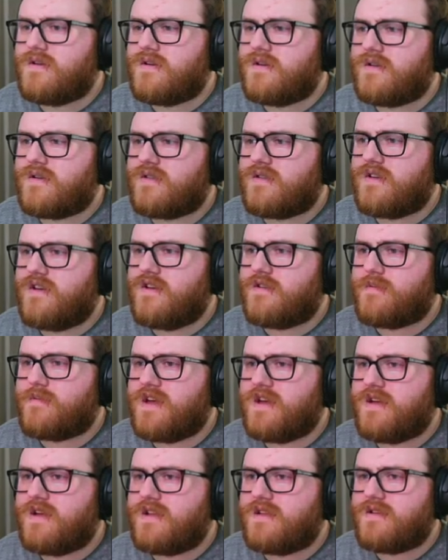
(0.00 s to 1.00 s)
Excuse
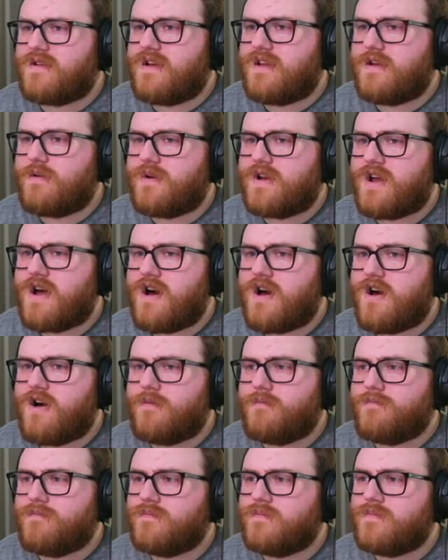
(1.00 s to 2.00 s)
me, anyone
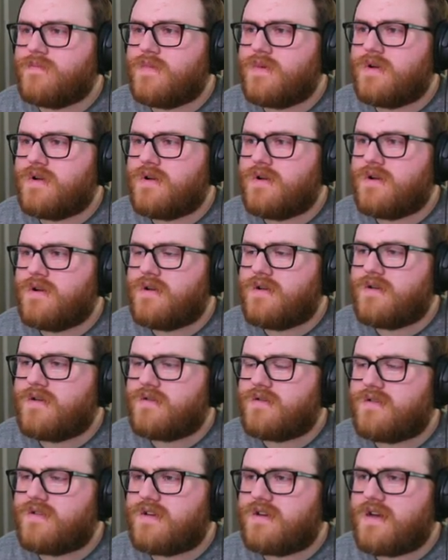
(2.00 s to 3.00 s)
home?
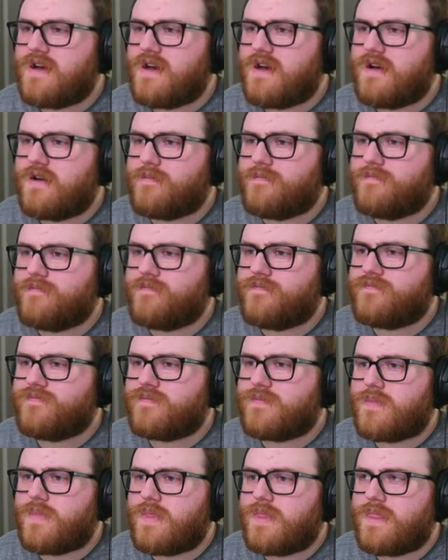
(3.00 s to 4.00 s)
The, uh,
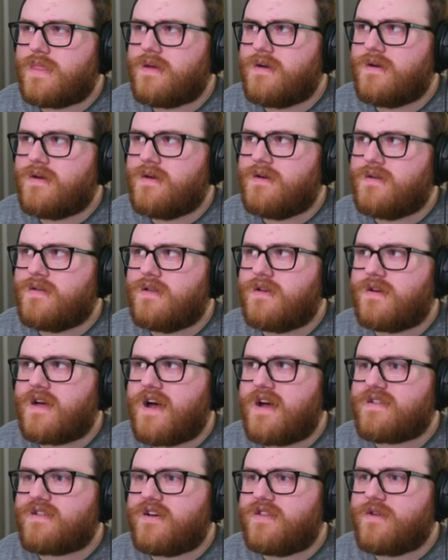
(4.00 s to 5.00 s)
the
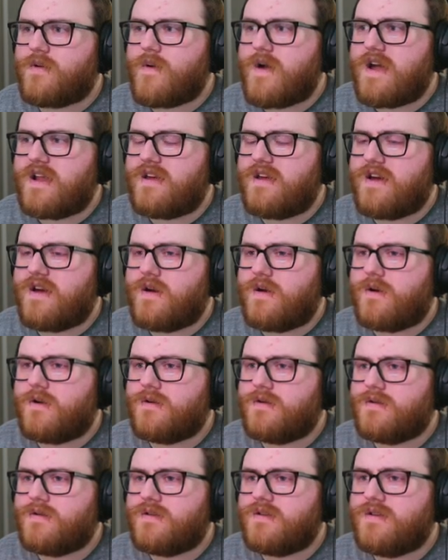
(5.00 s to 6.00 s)
guys on the radio
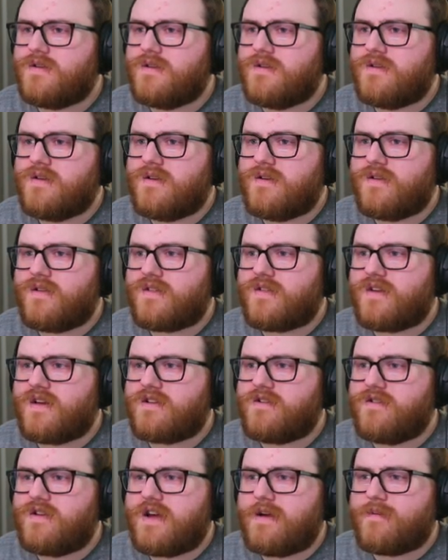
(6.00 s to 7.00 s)
said
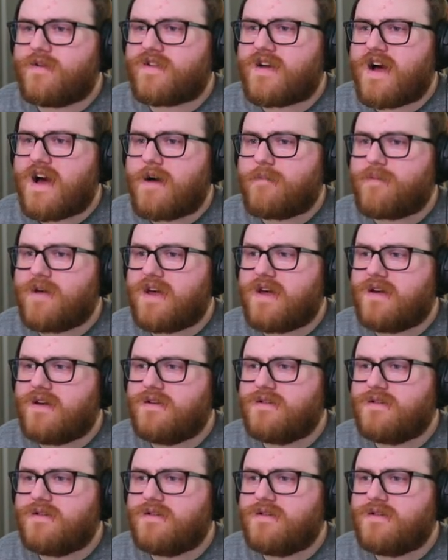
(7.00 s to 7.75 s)
your name was Oppy.